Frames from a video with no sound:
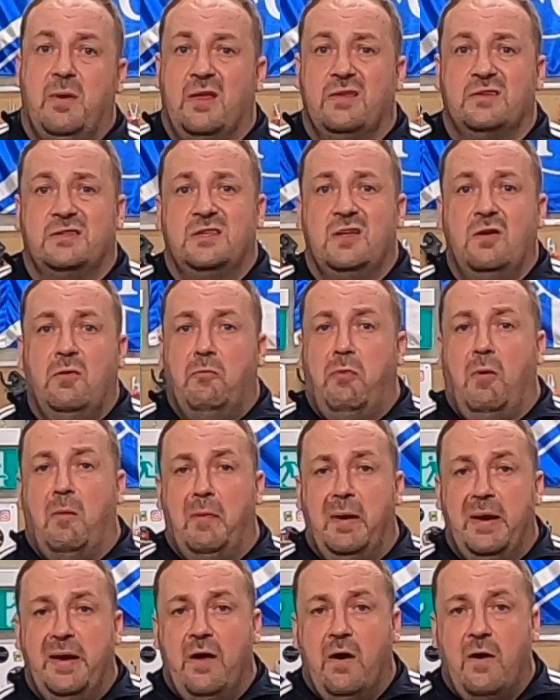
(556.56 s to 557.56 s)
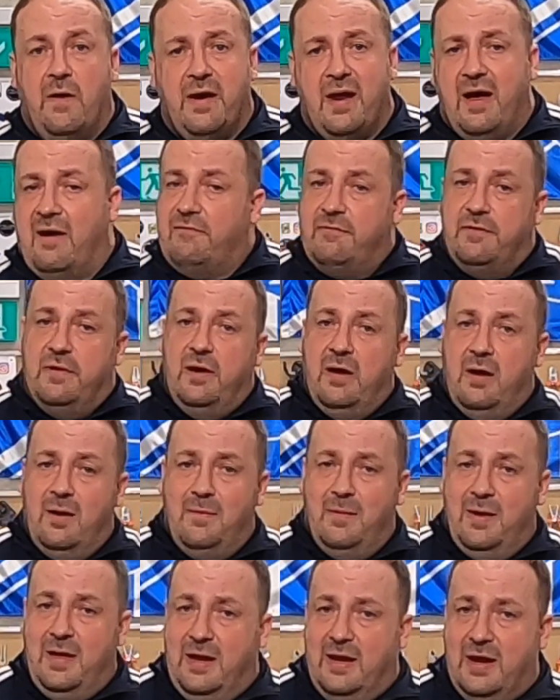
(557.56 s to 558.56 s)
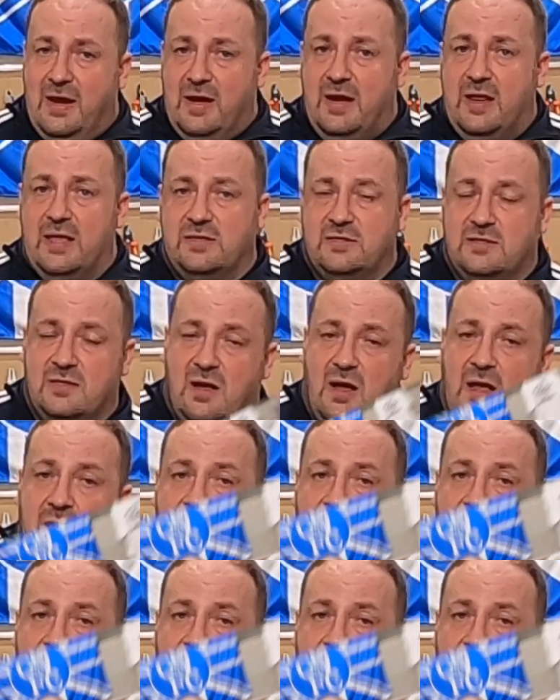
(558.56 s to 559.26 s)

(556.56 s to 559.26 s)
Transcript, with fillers: and that's still probably not enough, you know what I mean? And it's like,